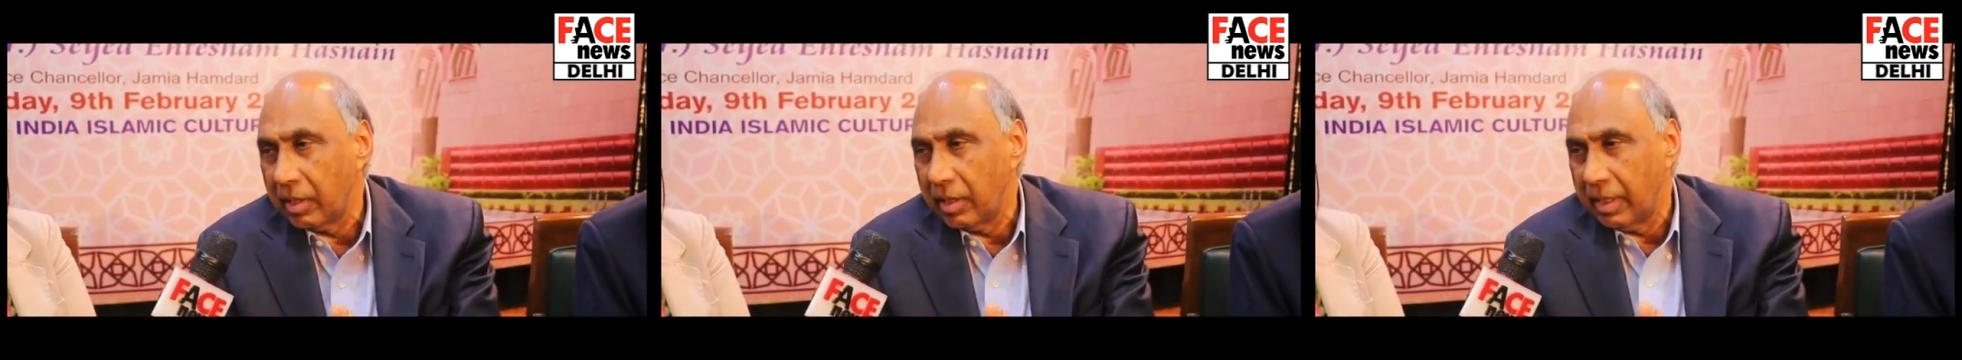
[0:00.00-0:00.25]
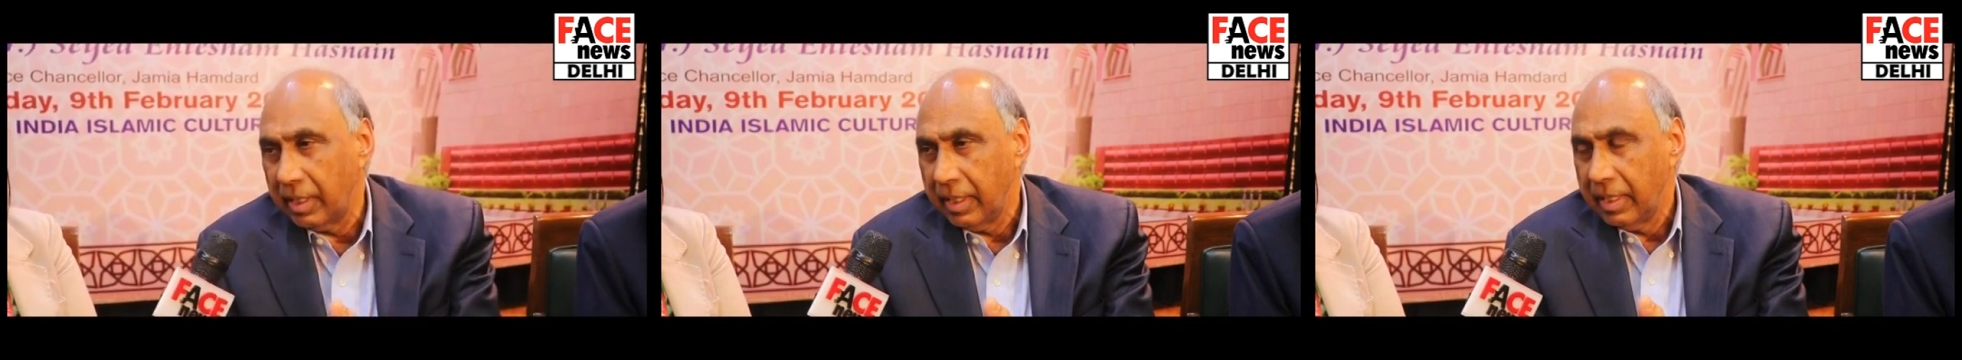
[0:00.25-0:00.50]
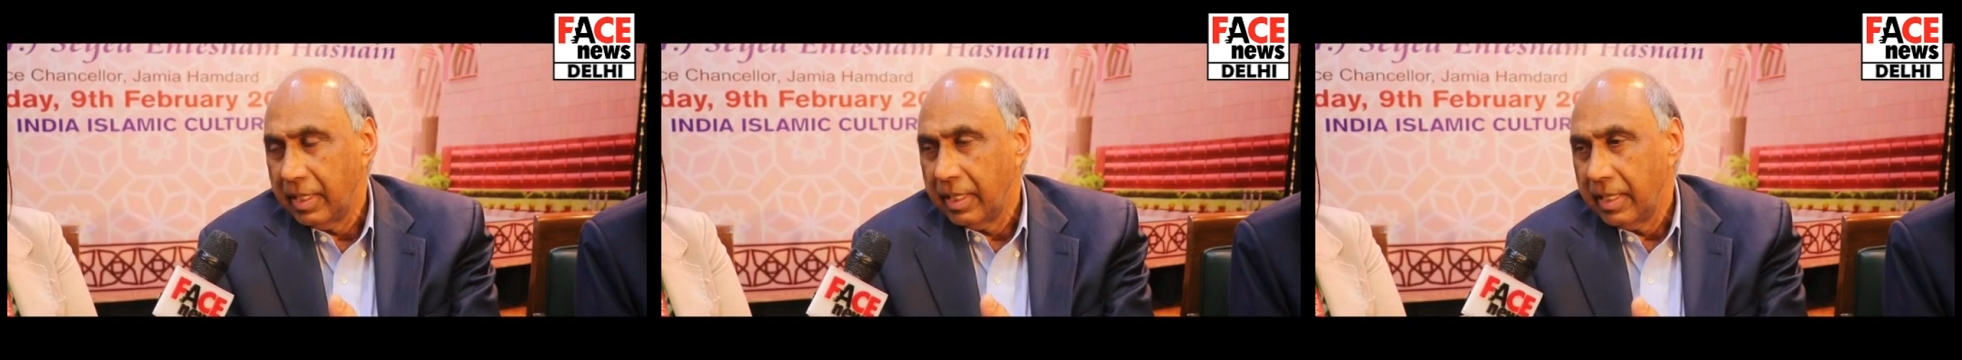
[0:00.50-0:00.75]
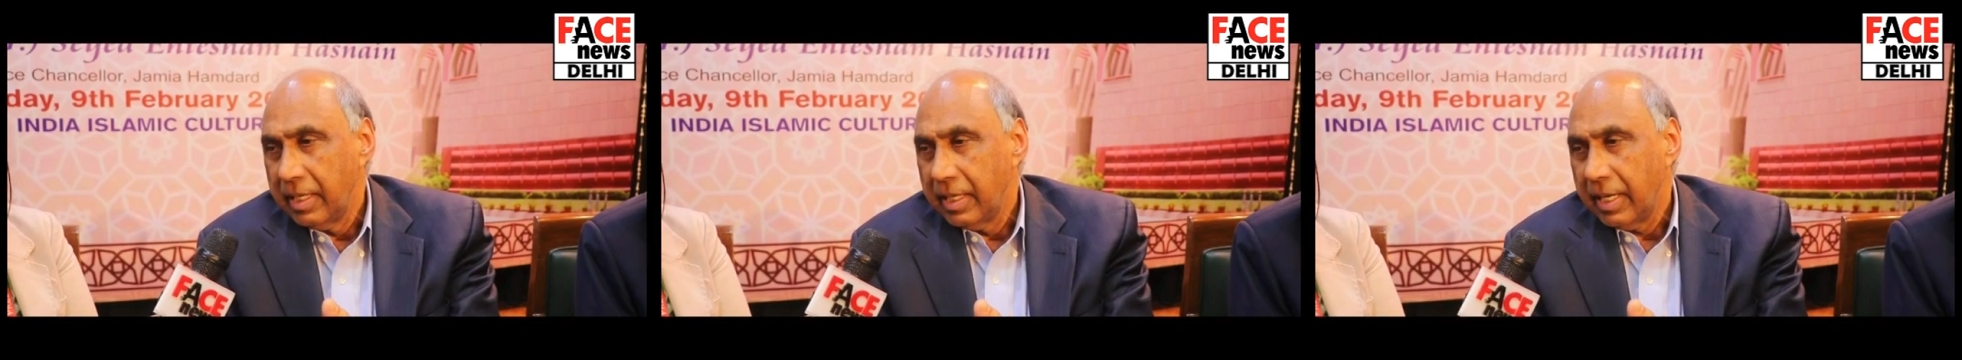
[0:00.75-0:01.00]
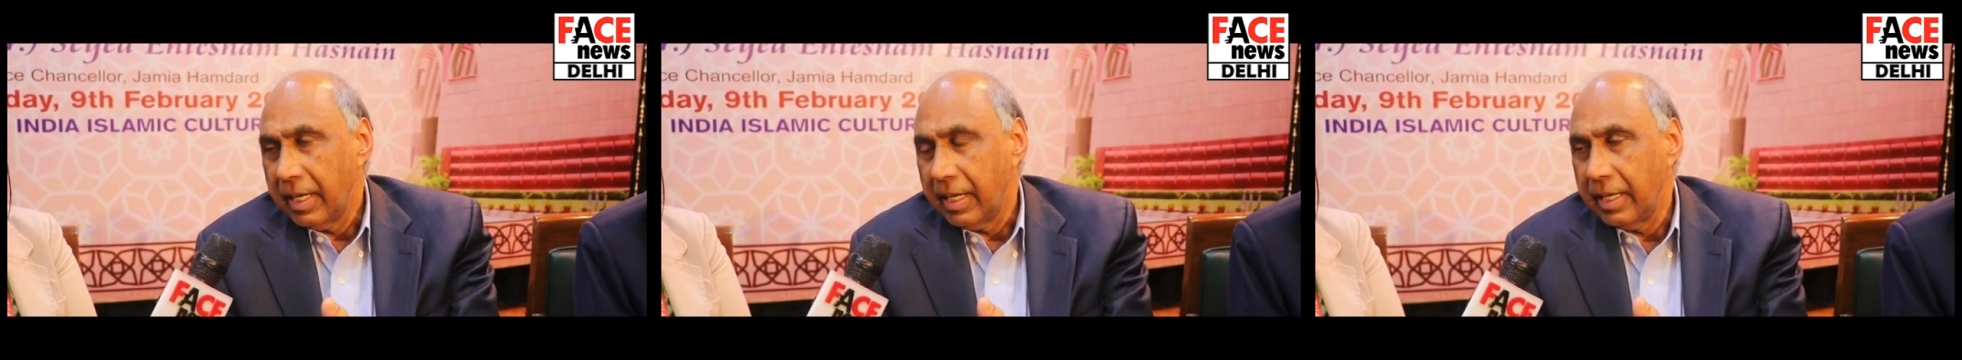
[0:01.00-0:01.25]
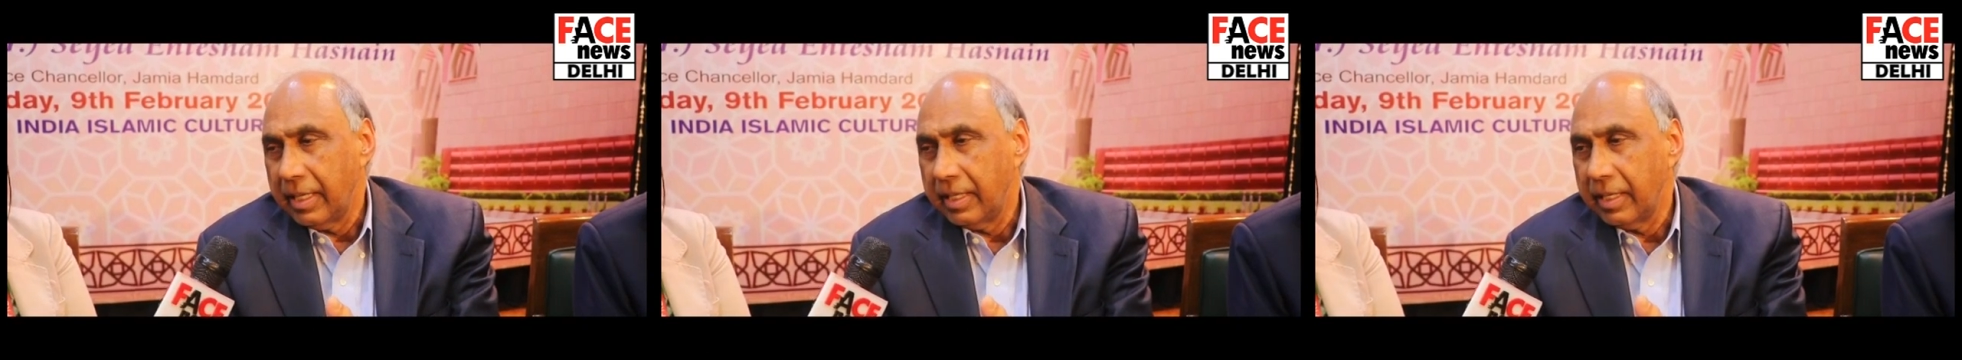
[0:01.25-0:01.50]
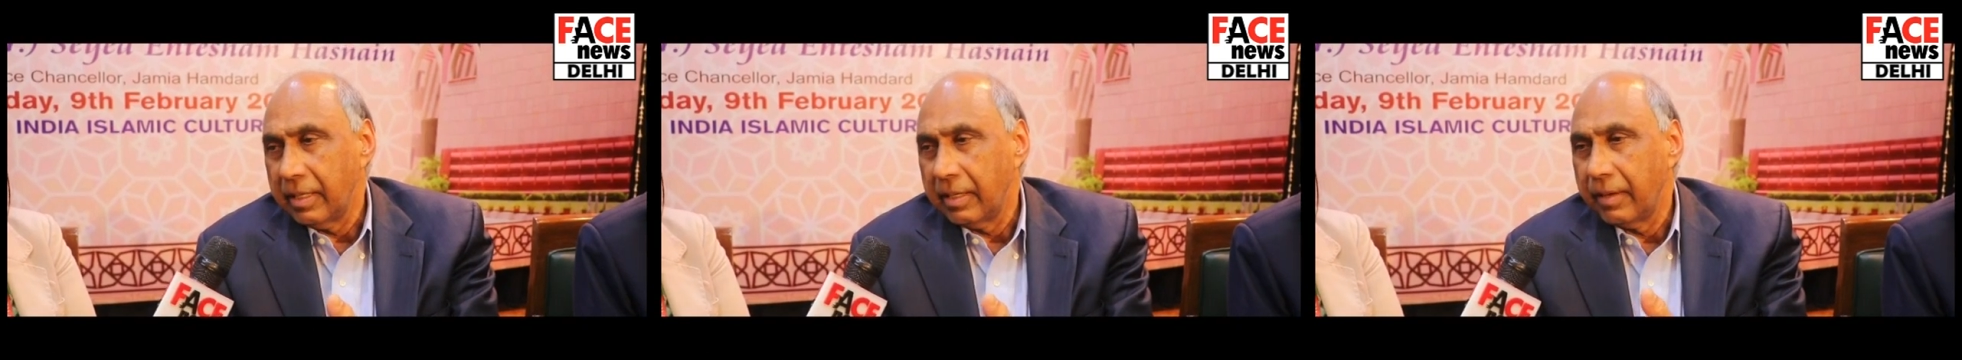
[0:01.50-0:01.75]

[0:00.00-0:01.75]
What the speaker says: learn. And